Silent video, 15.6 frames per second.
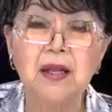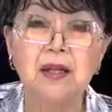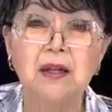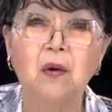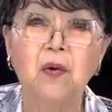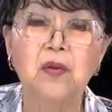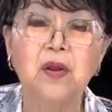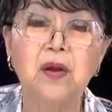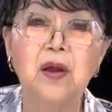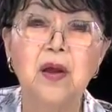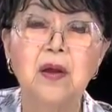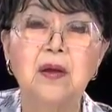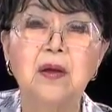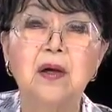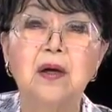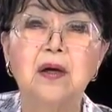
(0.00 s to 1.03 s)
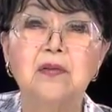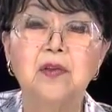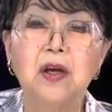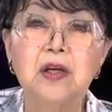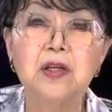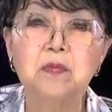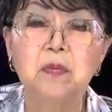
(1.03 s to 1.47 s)
and all the uh,
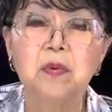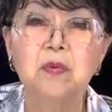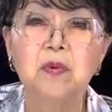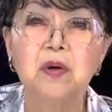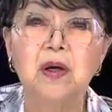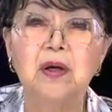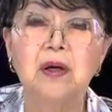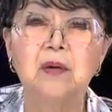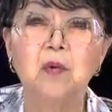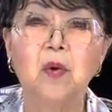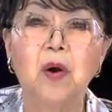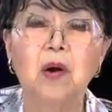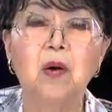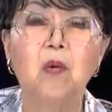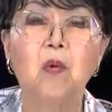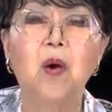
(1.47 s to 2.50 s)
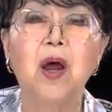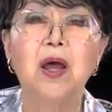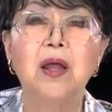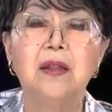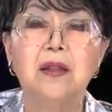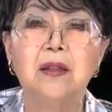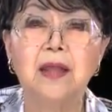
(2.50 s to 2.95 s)
things uh, were,
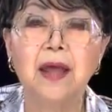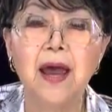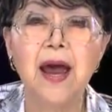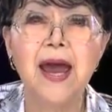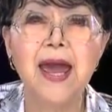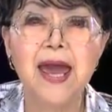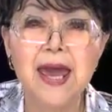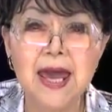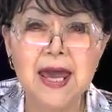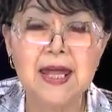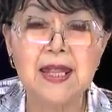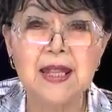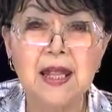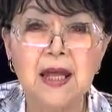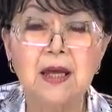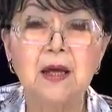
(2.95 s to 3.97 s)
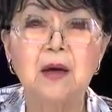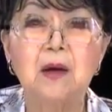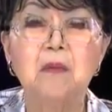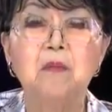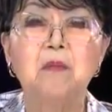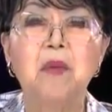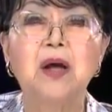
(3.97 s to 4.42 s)
were therein
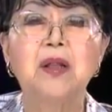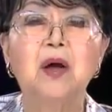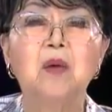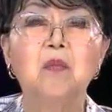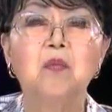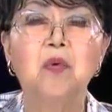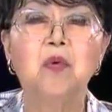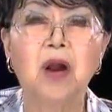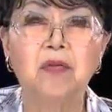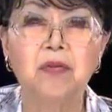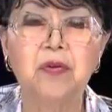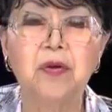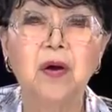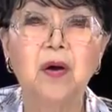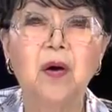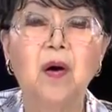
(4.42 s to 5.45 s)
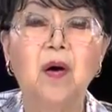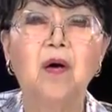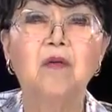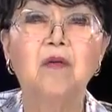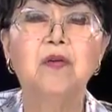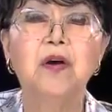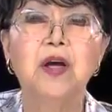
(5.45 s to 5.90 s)
by the breath
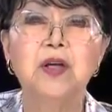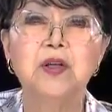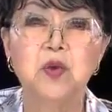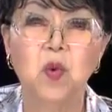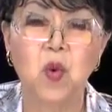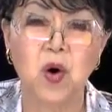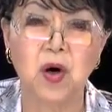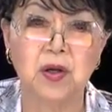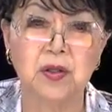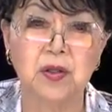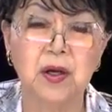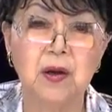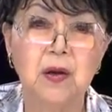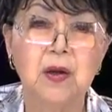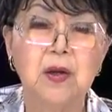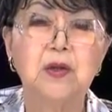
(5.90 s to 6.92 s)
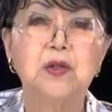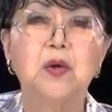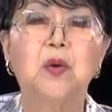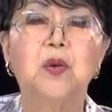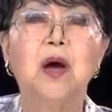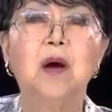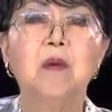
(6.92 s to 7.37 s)
of His word.
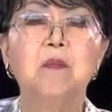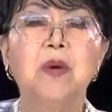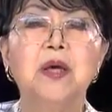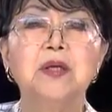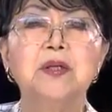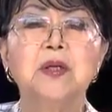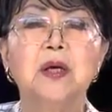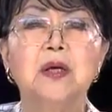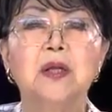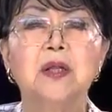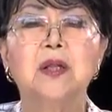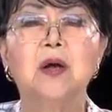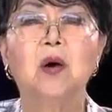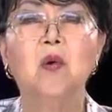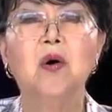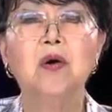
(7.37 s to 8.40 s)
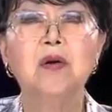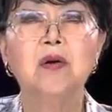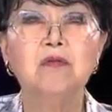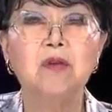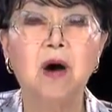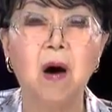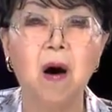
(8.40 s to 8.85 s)
So that means the word
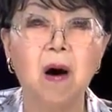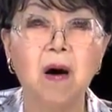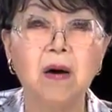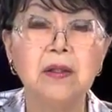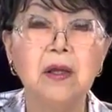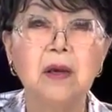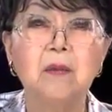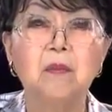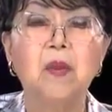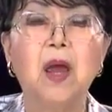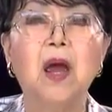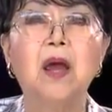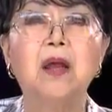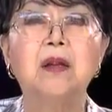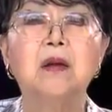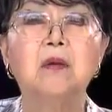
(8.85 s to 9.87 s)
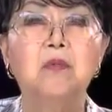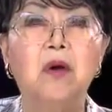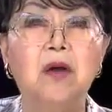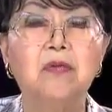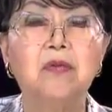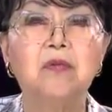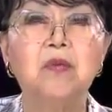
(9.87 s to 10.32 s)
of God and the
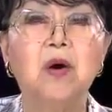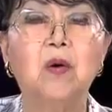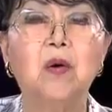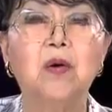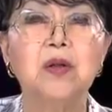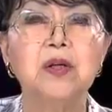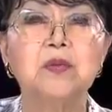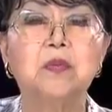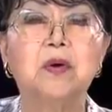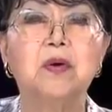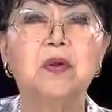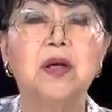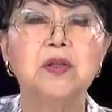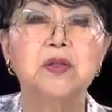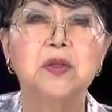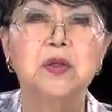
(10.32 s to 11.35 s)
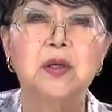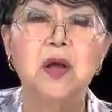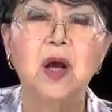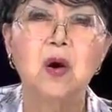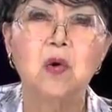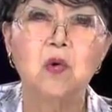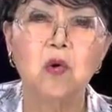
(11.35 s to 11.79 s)
breath of the Holy Spirit, that's a
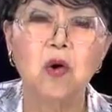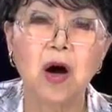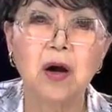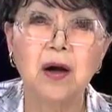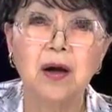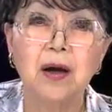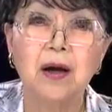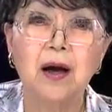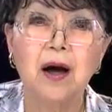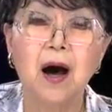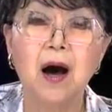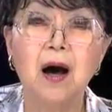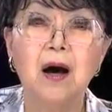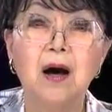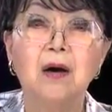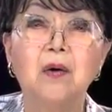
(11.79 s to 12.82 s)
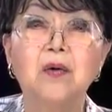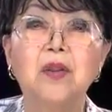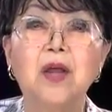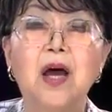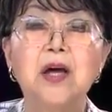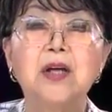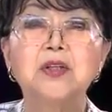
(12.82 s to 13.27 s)
Ruach
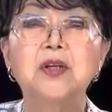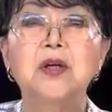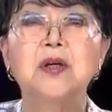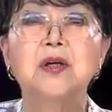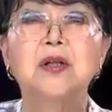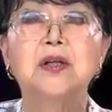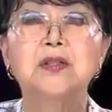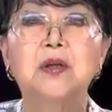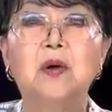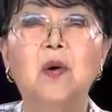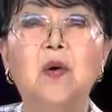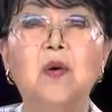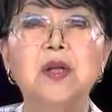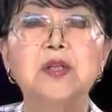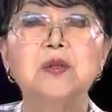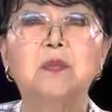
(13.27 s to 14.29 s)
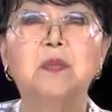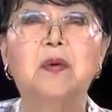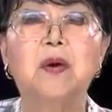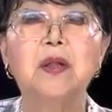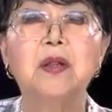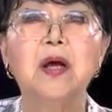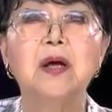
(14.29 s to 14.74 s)
HaKodesh, that's the Holy
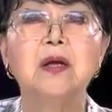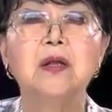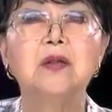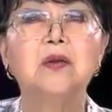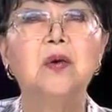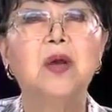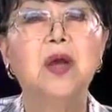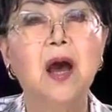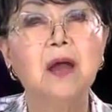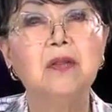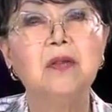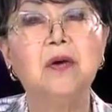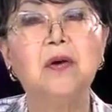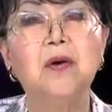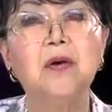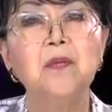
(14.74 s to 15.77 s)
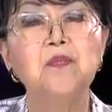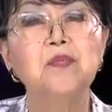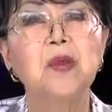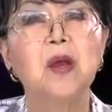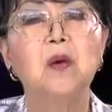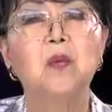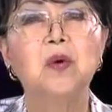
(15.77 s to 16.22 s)
Spirit, together
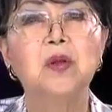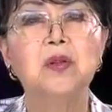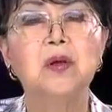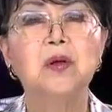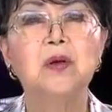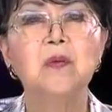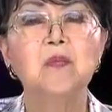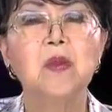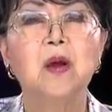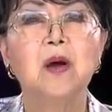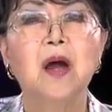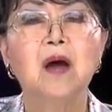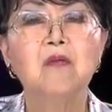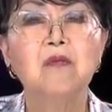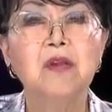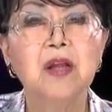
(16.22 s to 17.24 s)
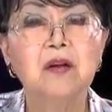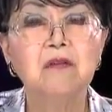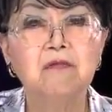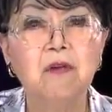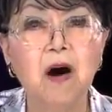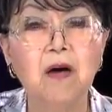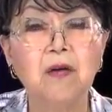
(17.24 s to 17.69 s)
with the Heavenly
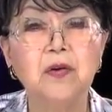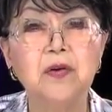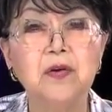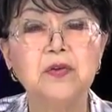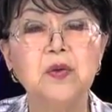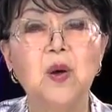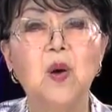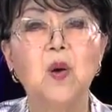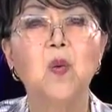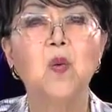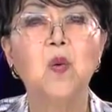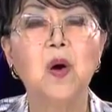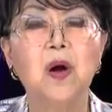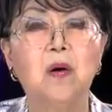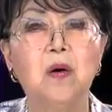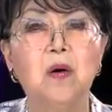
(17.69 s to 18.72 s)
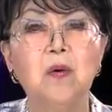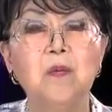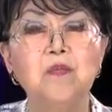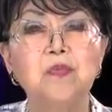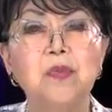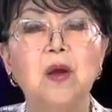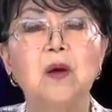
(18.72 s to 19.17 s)
Father's will,
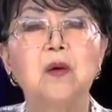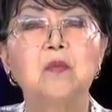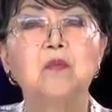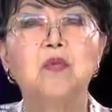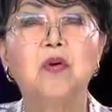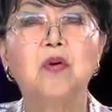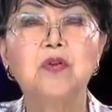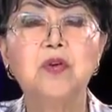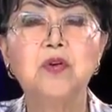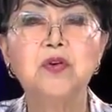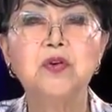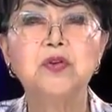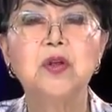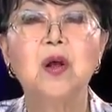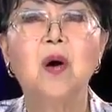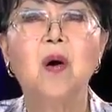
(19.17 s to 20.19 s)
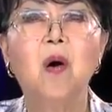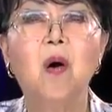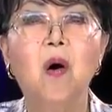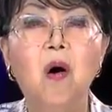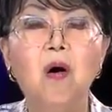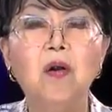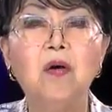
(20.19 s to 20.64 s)
produce
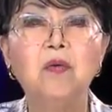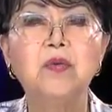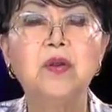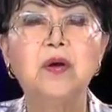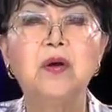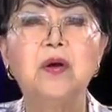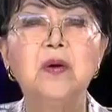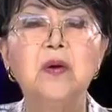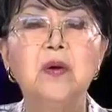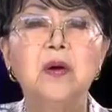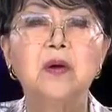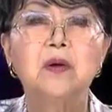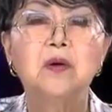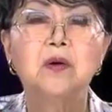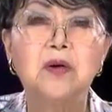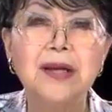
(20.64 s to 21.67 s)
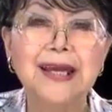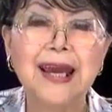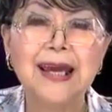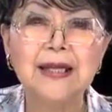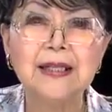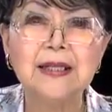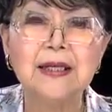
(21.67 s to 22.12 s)
all of the
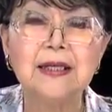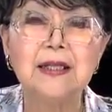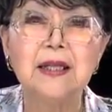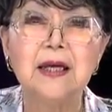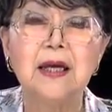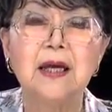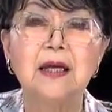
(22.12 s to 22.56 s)
created